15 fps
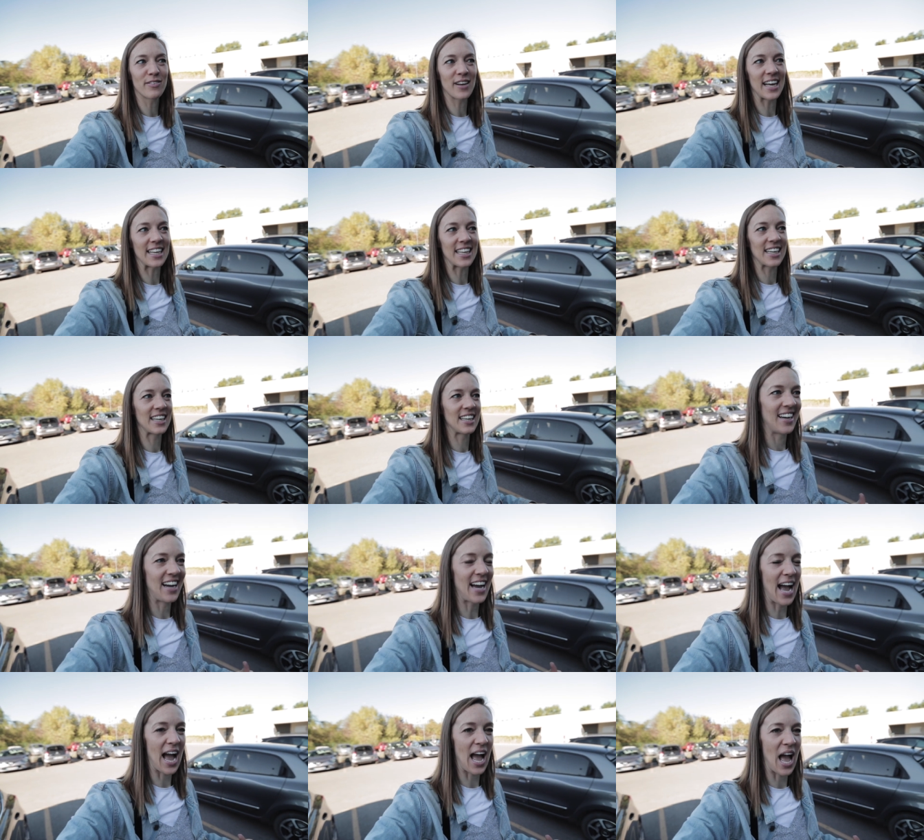of like,
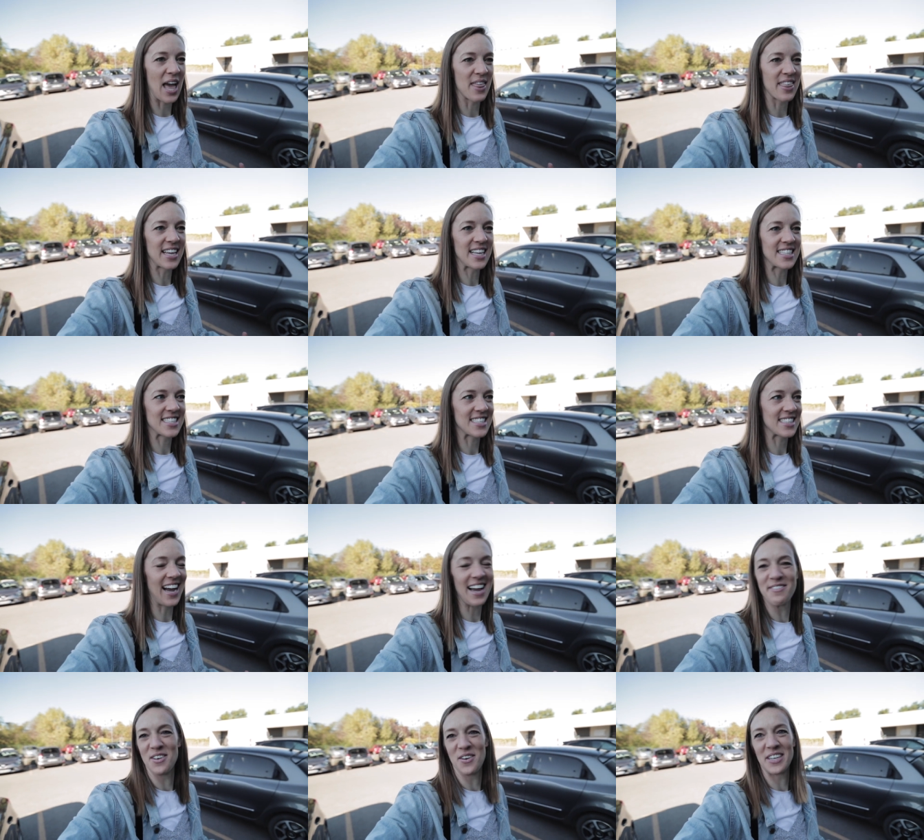I, I think it's,
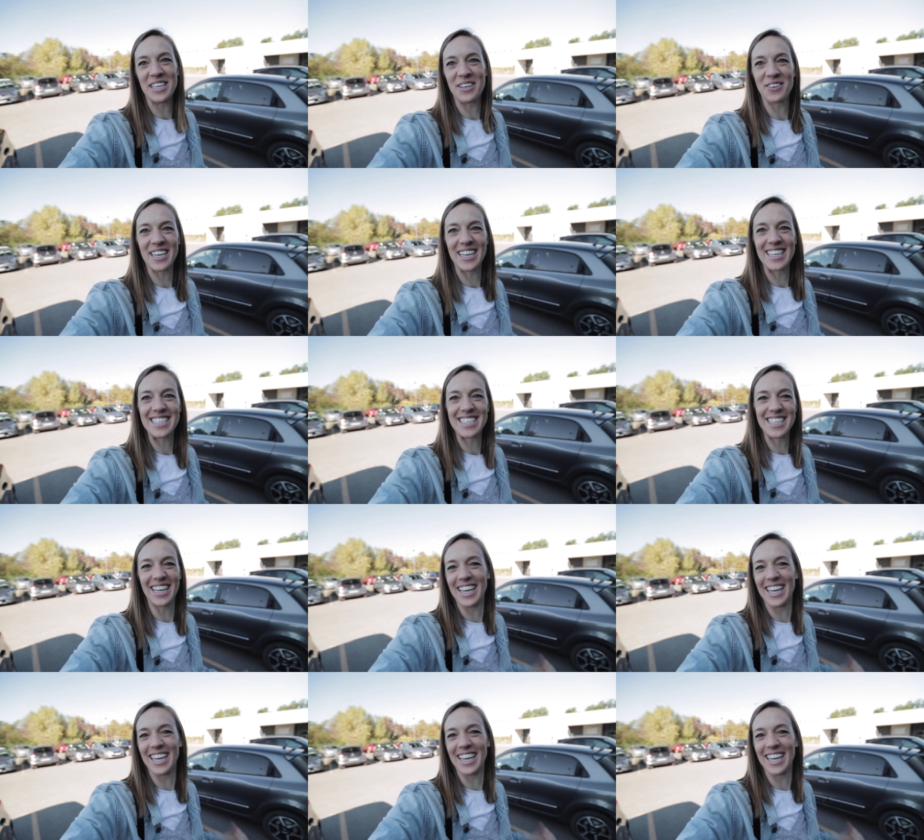I have no idea what it is.